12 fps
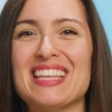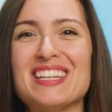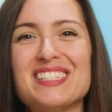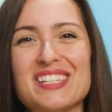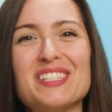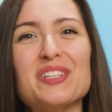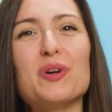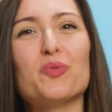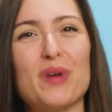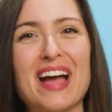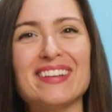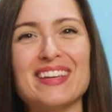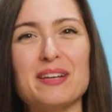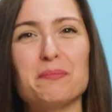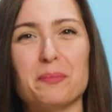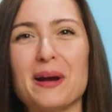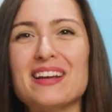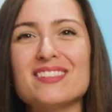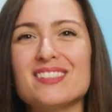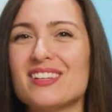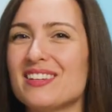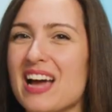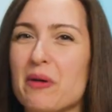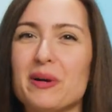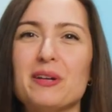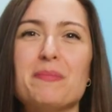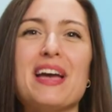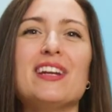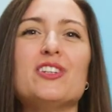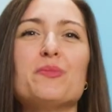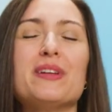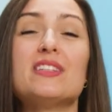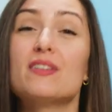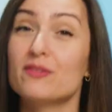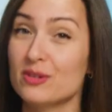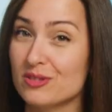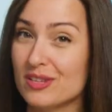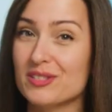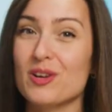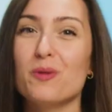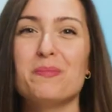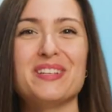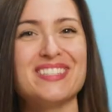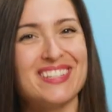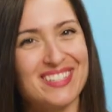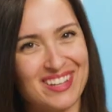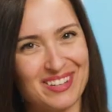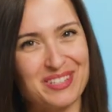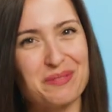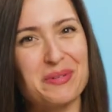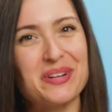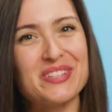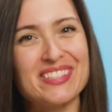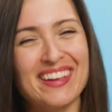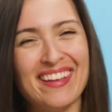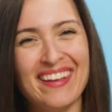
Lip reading: that Cisco RADKit brings to network management for Cisco business customers.